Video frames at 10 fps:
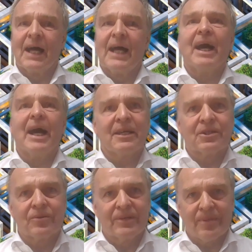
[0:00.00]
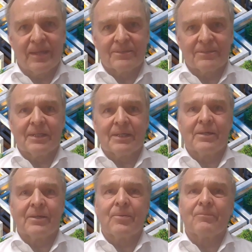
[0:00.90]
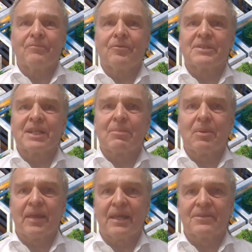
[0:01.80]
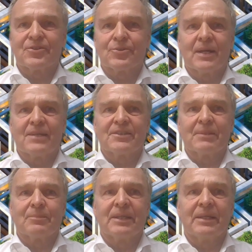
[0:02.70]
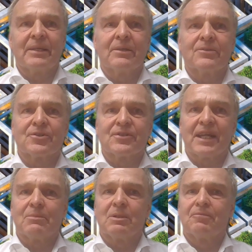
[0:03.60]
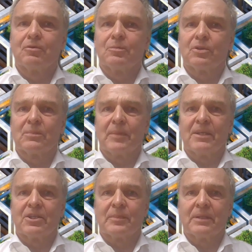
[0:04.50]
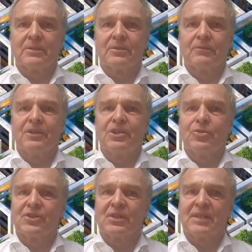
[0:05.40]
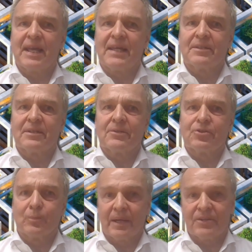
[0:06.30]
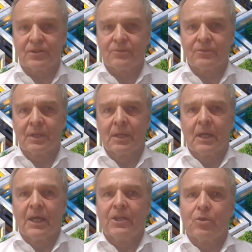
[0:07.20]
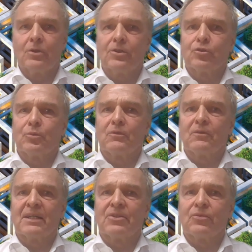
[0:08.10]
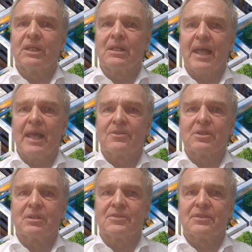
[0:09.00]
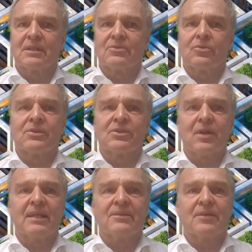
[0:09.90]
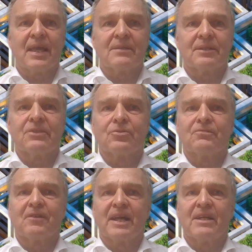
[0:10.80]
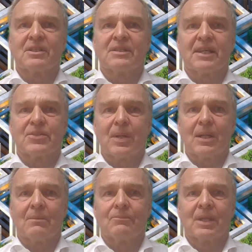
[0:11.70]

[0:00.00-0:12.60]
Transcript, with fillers: I, I agree with that. Uh, for example, thanks to SAP Sustainable Footprint Management, we use the data you mentioned in order to provide real actuals and translate that into financials as well.